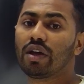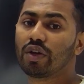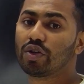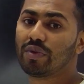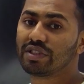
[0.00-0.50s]

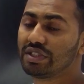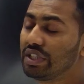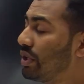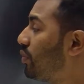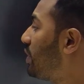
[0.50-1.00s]

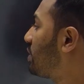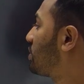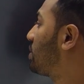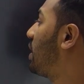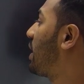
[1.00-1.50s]
university
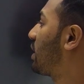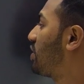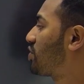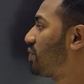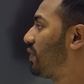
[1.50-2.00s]
wits like
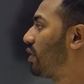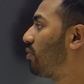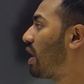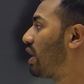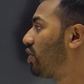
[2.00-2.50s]
Christopher
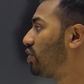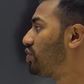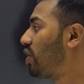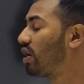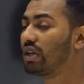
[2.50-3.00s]
Marlowe,
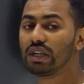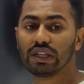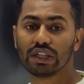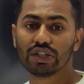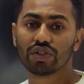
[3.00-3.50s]
John
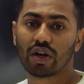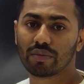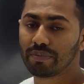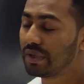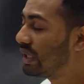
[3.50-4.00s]
Lilly,
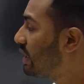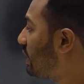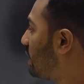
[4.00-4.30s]
John Peele,